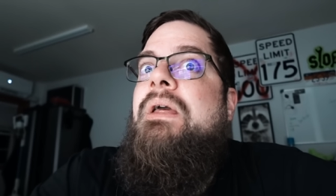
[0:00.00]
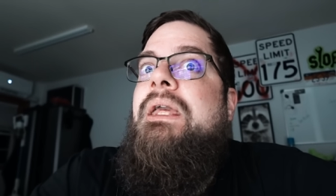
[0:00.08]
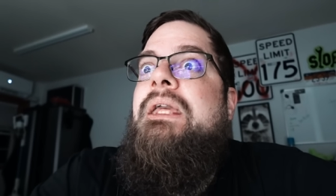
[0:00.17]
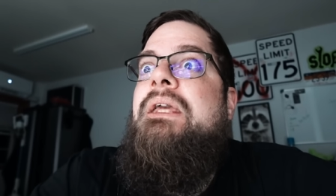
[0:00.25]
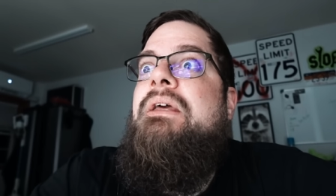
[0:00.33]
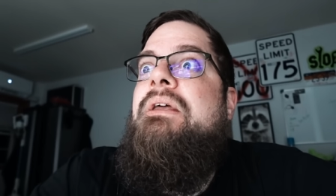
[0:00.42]

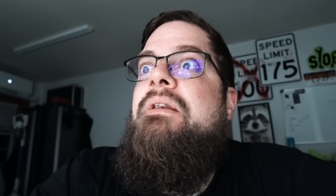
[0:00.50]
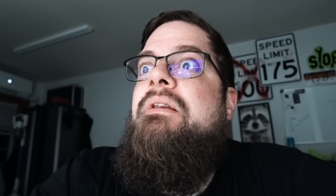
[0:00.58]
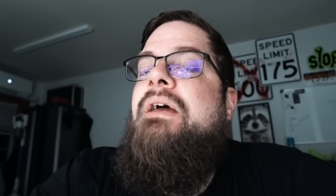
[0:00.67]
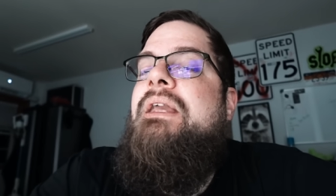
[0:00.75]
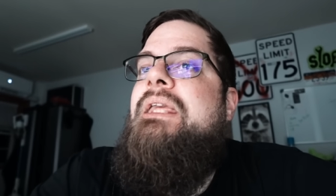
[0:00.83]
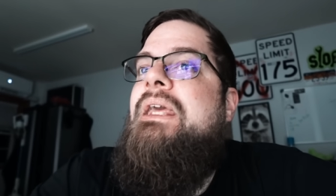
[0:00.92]
and
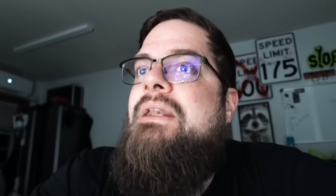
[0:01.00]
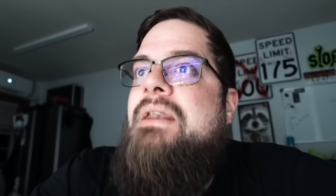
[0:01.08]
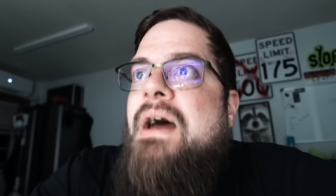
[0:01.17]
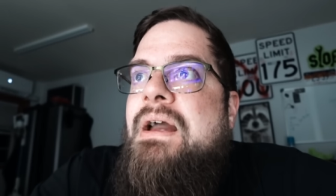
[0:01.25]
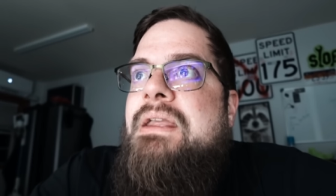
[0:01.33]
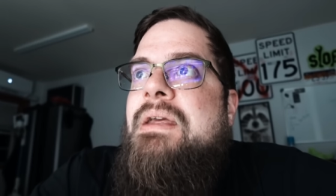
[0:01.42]
I
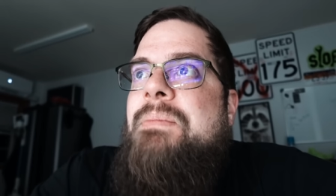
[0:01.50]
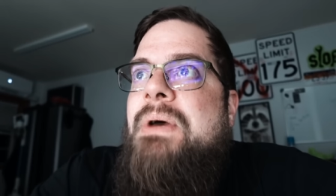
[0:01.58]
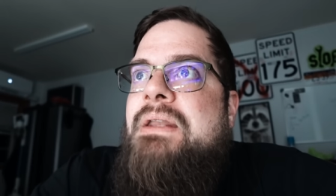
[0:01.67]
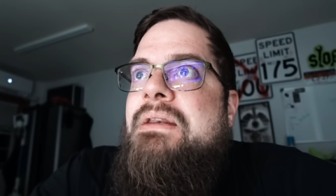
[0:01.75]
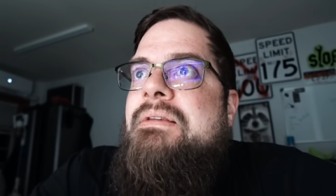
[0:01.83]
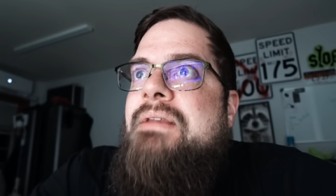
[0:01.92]
cannot get
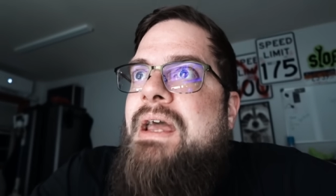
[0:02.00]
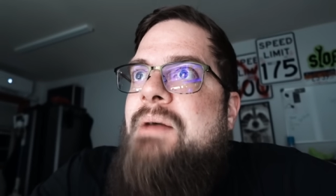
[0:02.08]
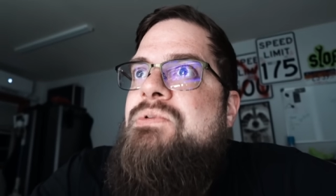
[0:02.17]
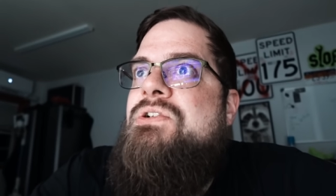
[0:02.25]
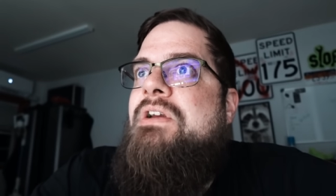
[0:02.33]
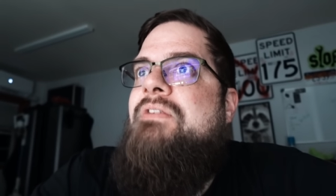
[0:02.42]
mine to
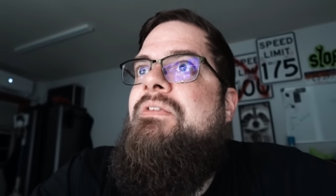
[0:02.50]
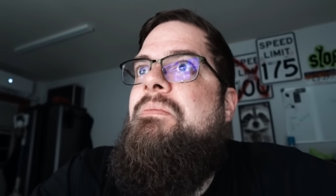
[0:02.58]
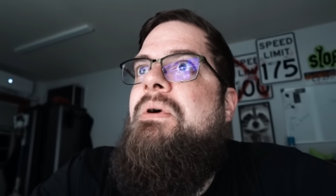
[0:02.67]
tap shift,